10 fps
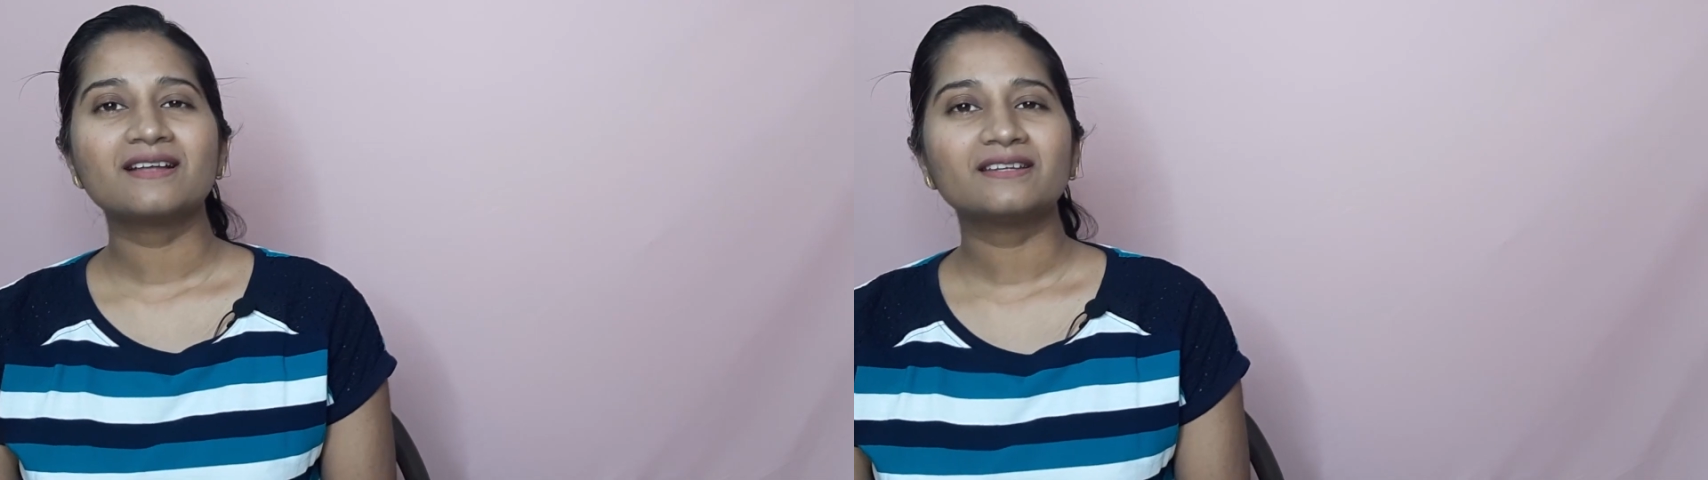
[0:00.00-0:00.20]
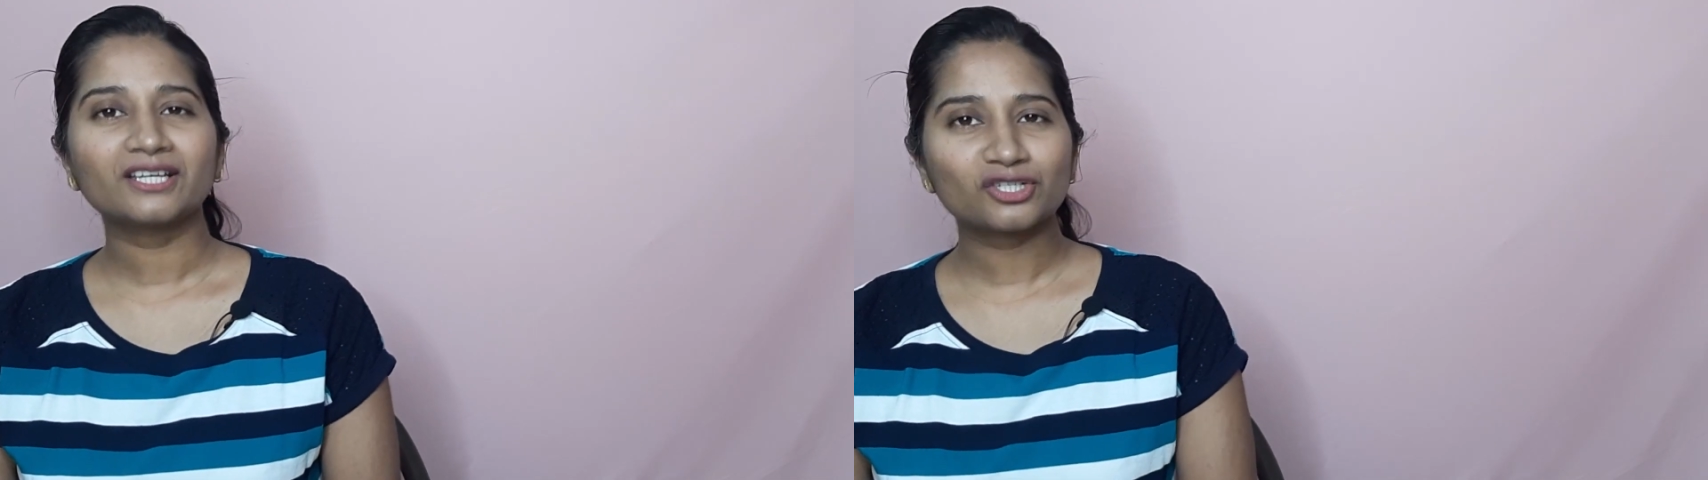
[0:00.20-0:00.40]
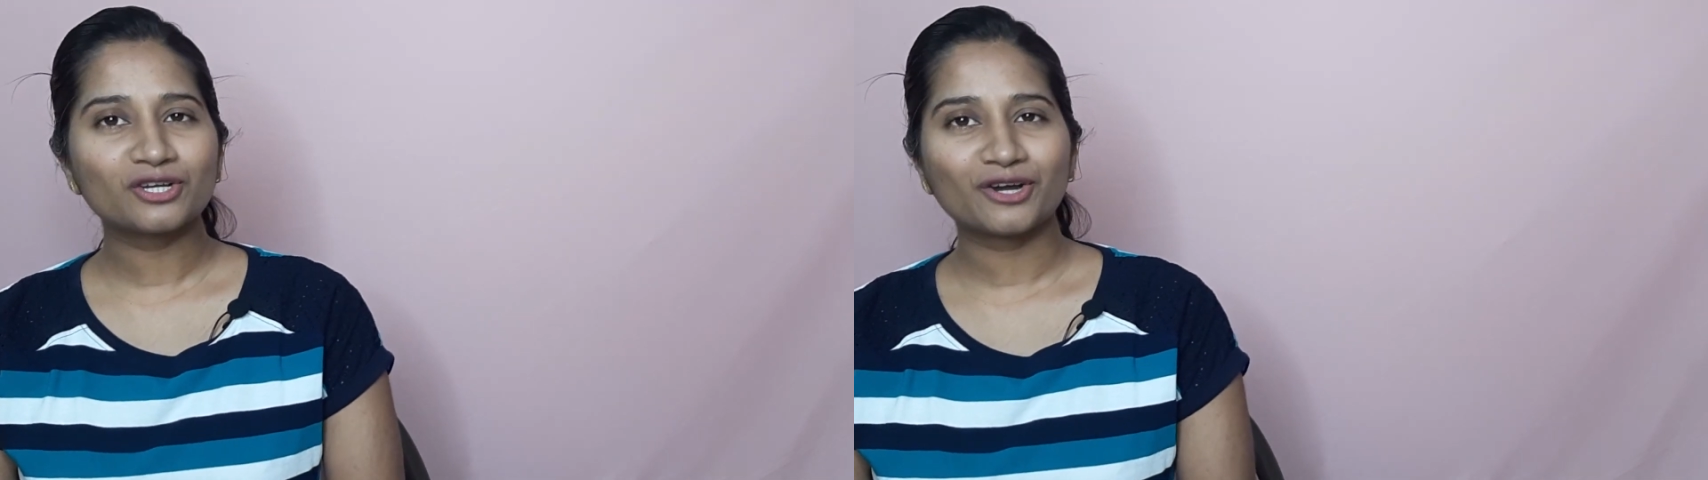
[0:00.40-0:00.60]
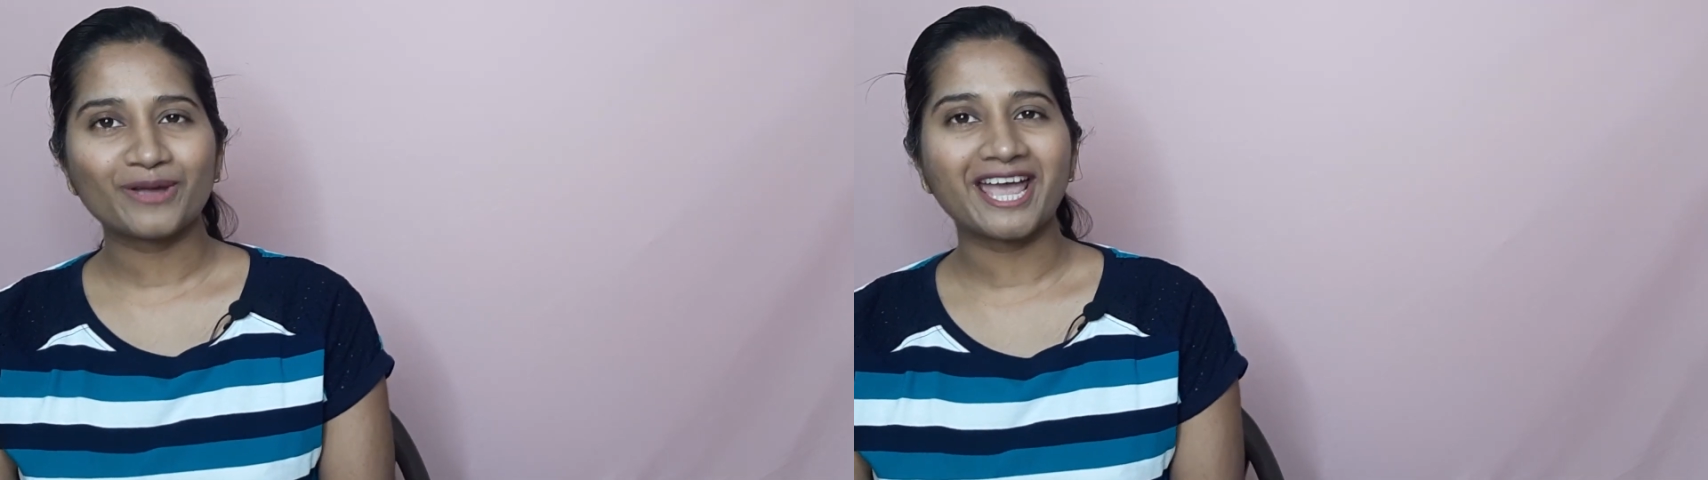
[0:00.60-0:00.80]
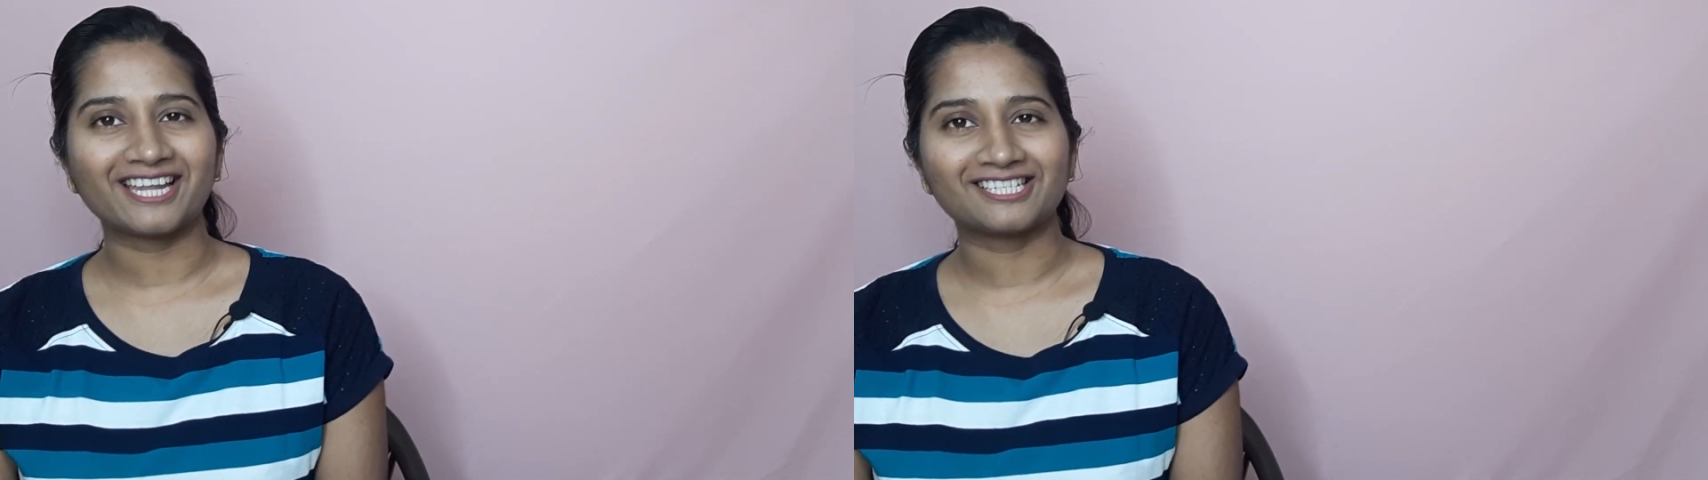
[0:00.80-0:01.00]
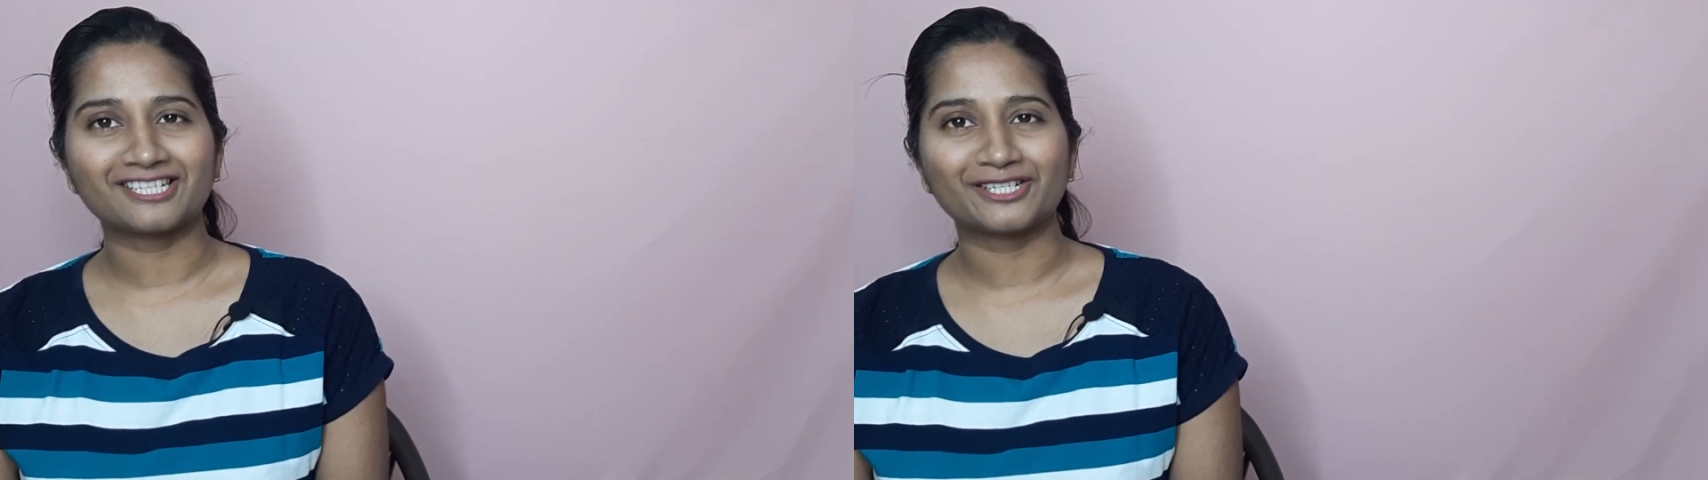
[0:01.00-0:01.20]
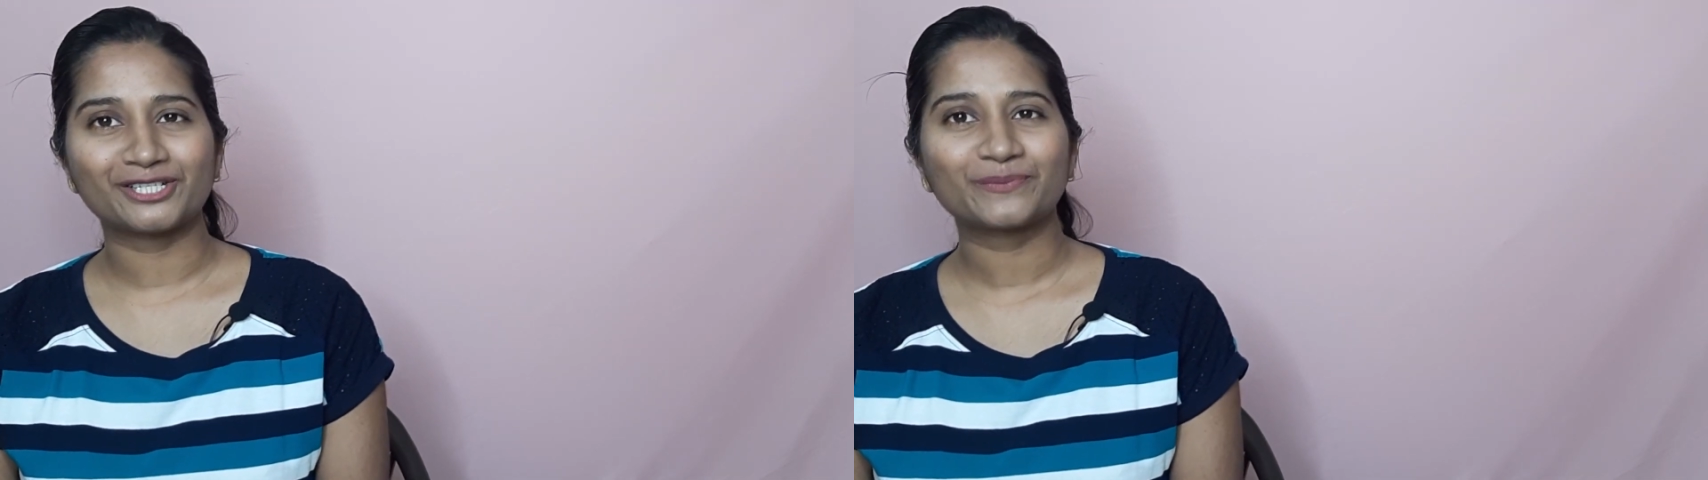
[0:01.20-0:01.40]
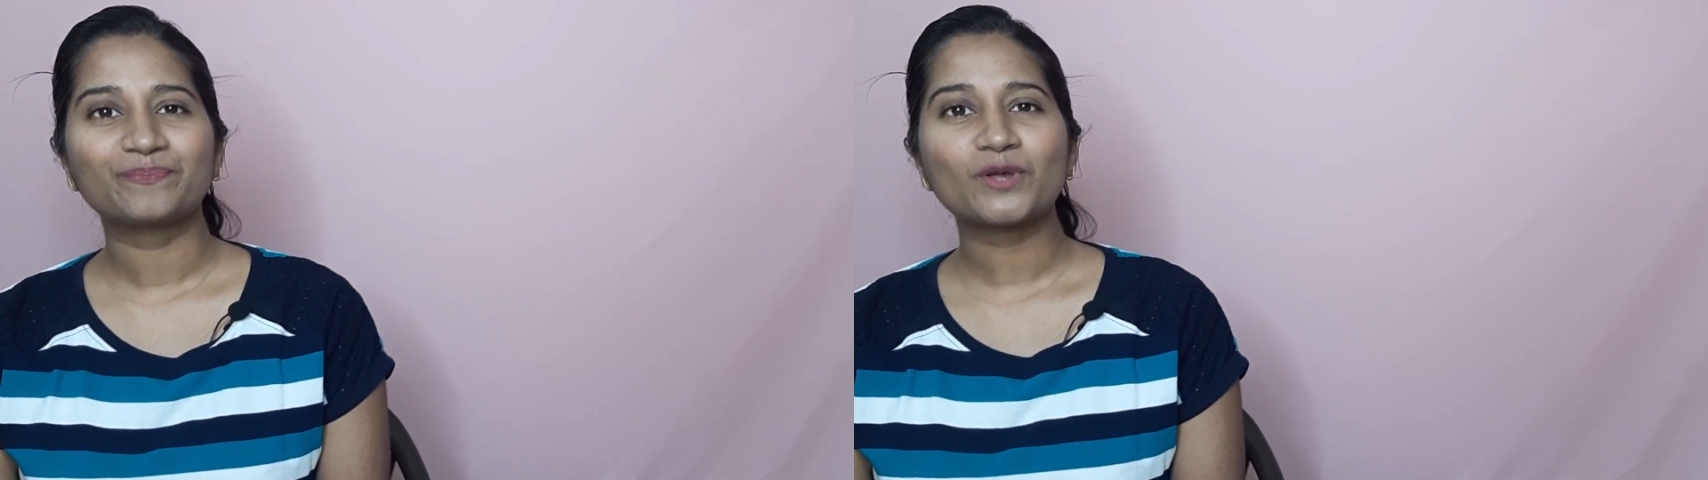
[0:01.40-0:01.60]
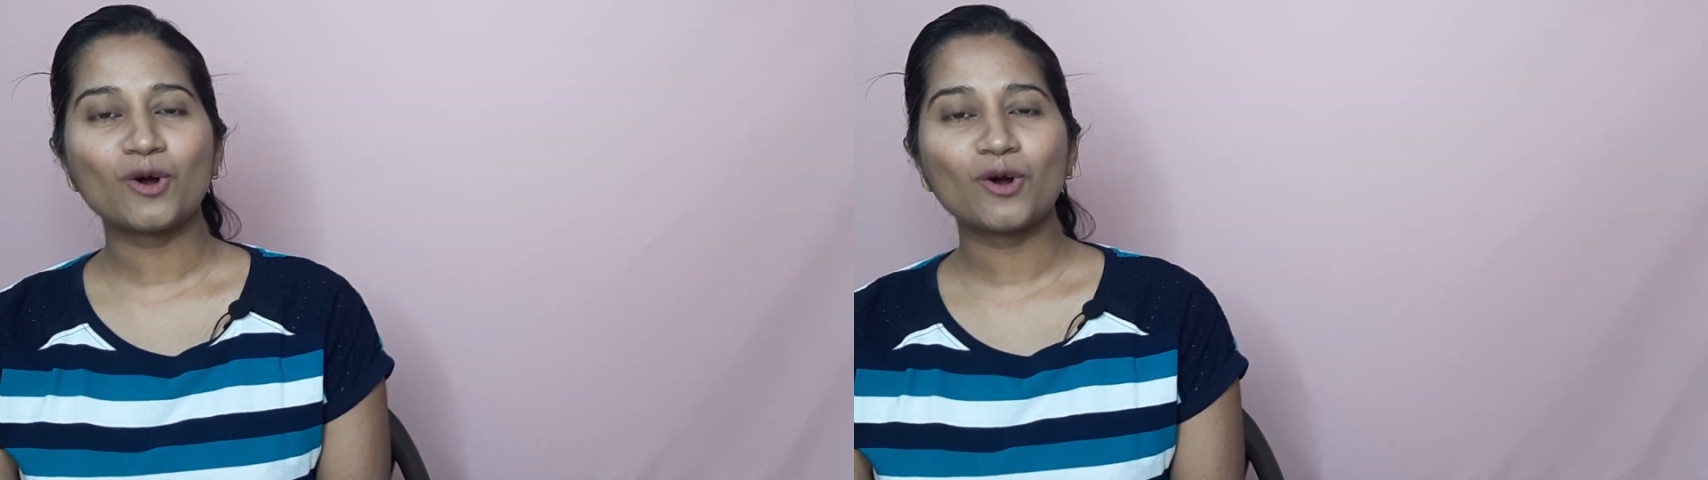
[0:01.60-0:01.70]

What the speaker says: dictionary editors,